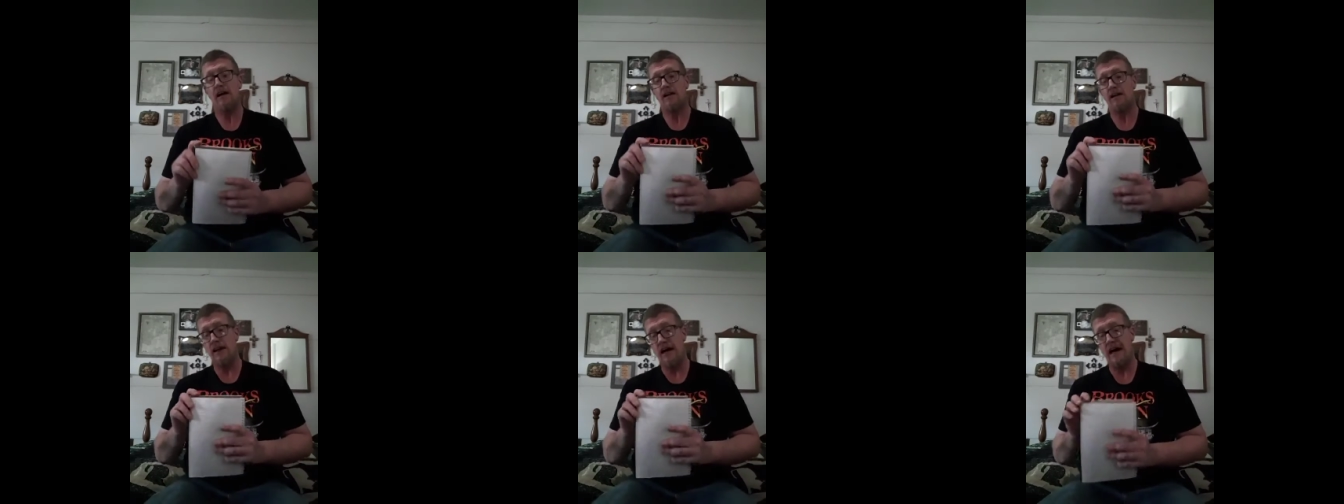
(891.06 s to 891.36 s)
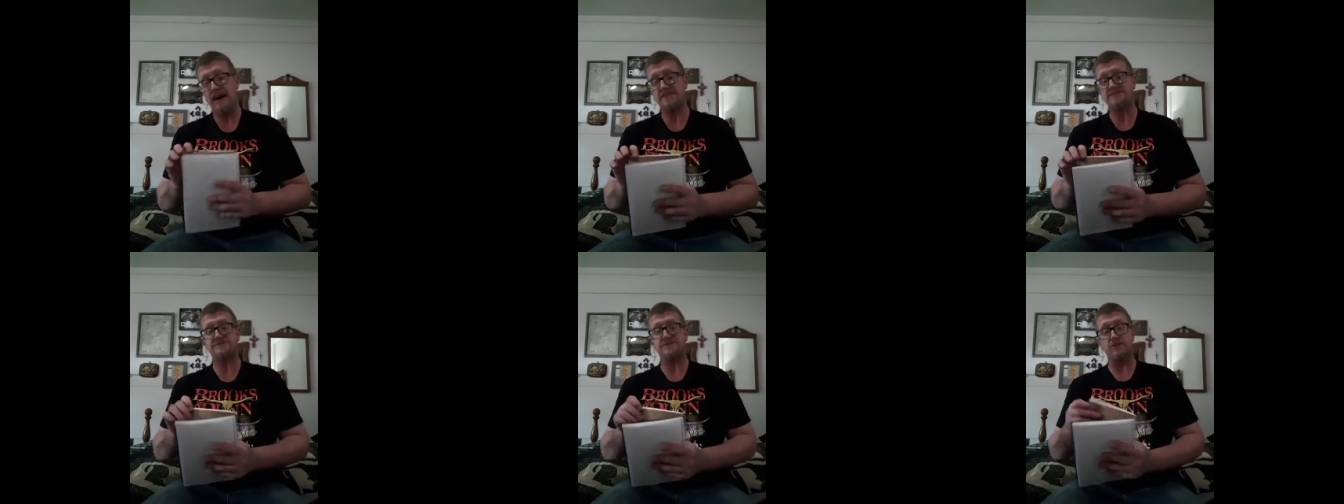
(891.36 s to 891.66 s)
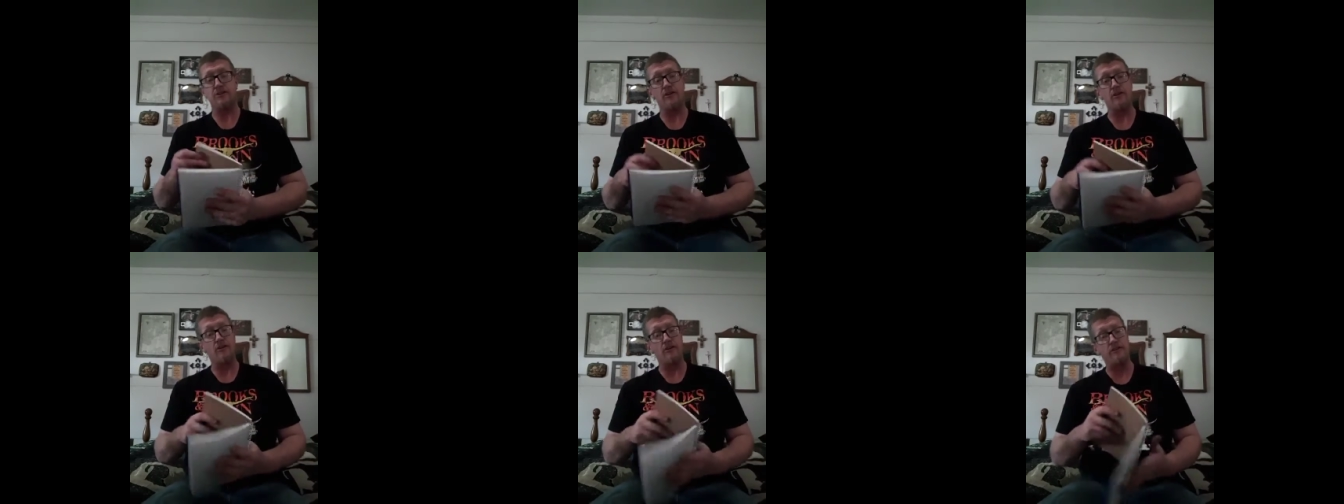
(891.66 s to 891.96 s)
Let us
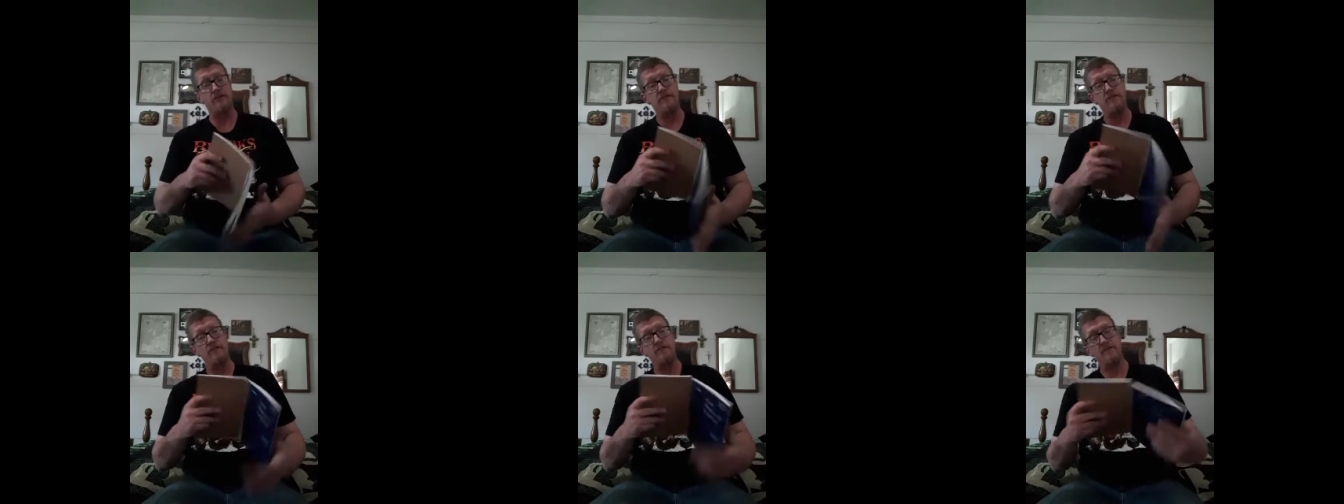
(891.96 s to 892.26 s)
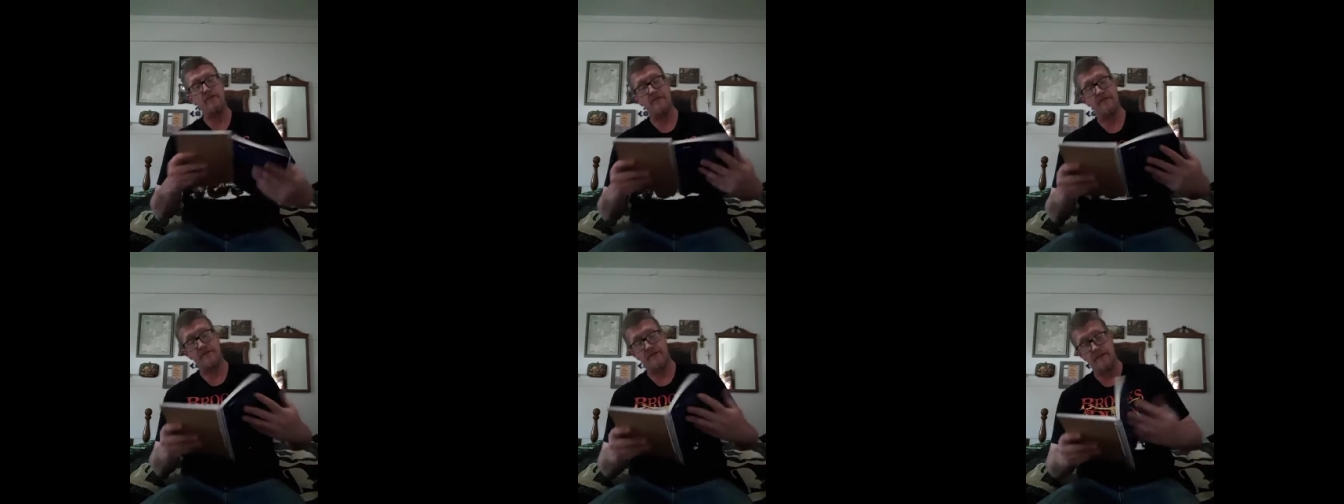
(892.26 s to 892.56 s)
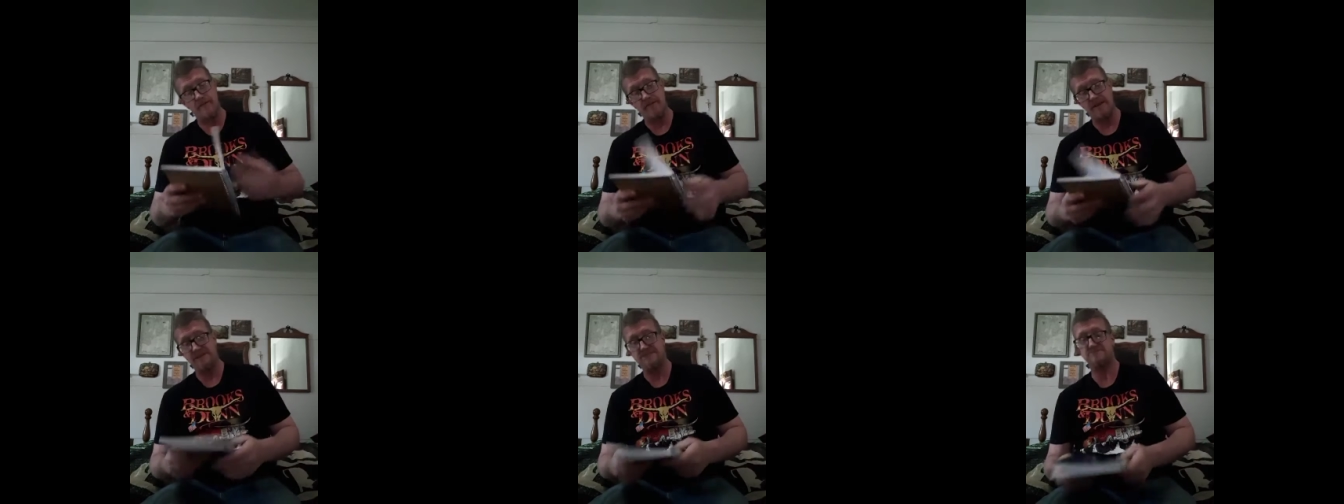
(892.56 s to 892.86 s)
learn
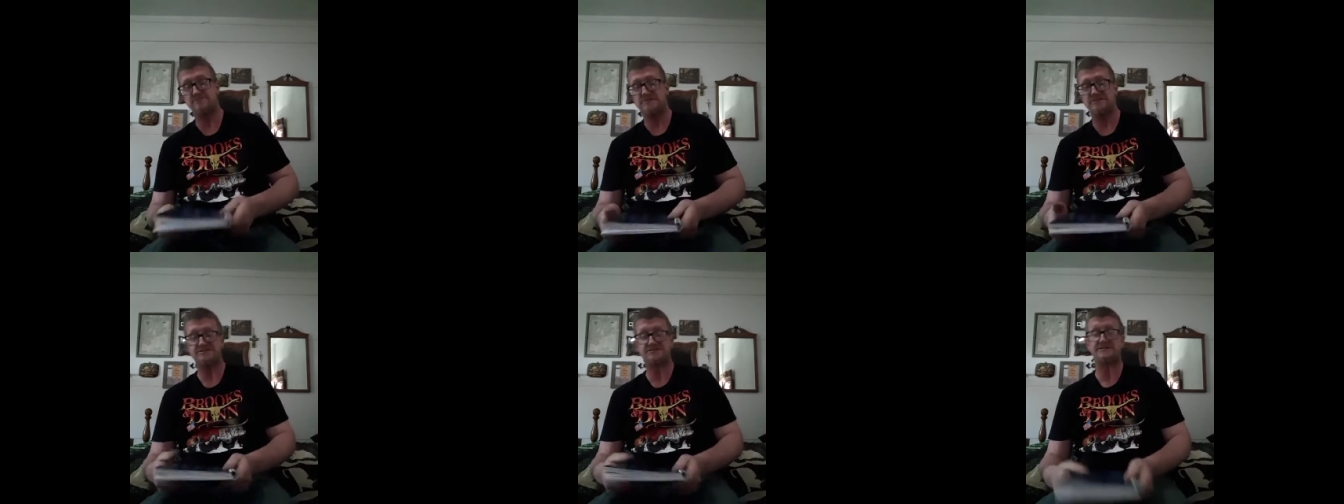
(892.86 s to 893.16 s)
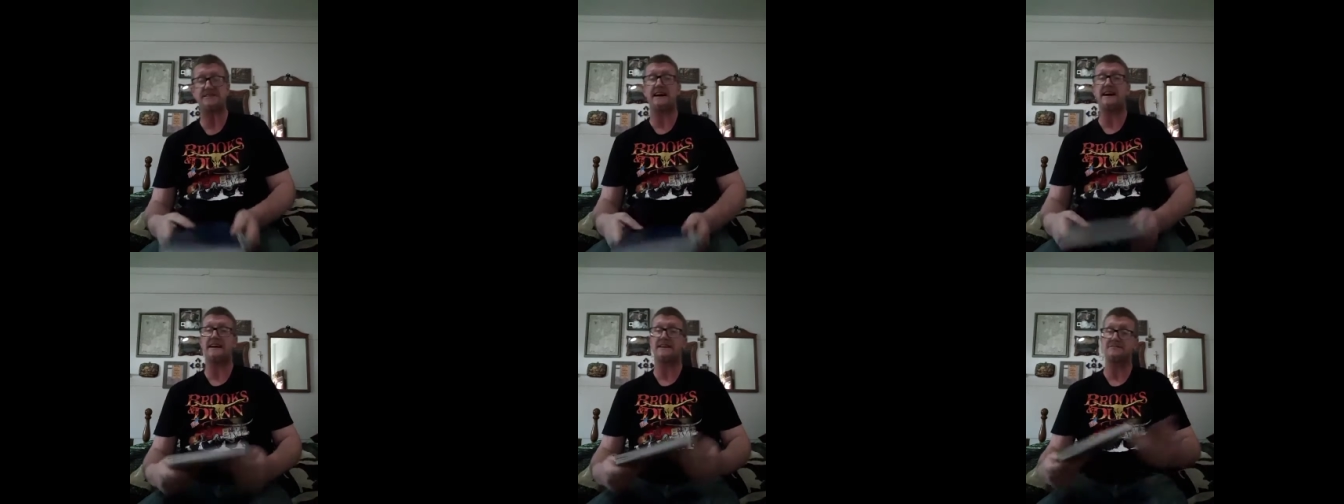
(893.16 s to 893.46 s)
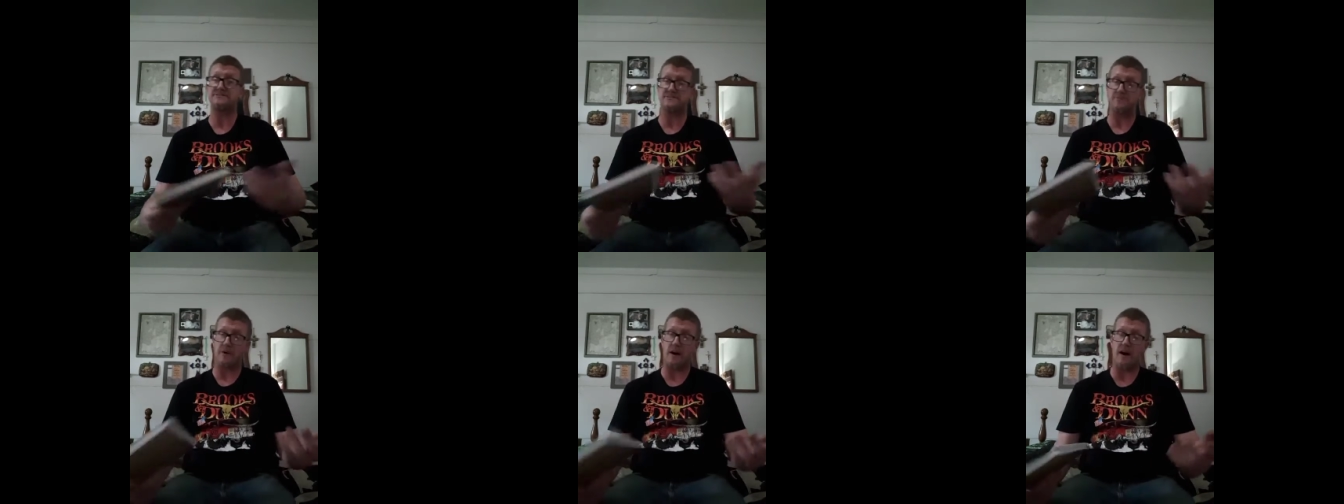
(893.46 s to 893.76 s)
from these
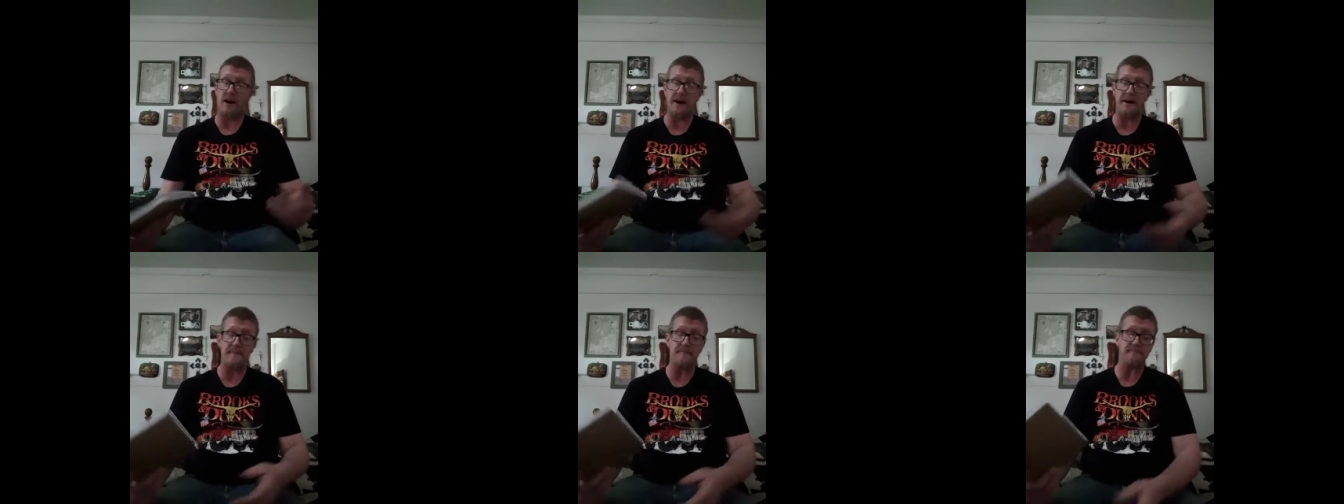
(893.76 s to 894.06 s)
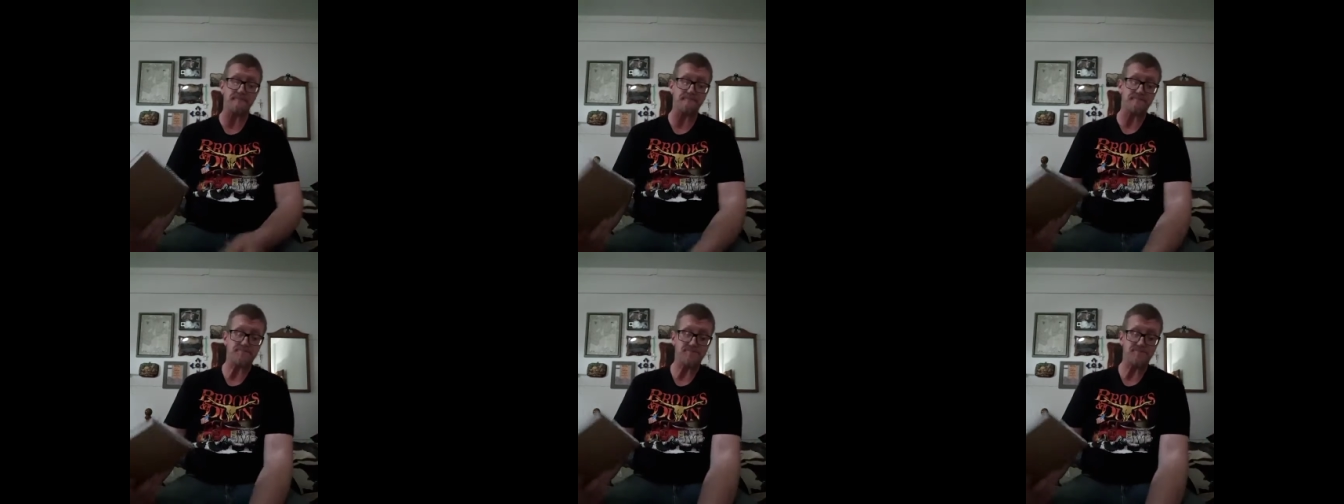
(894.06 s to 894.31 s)
mistakes, right?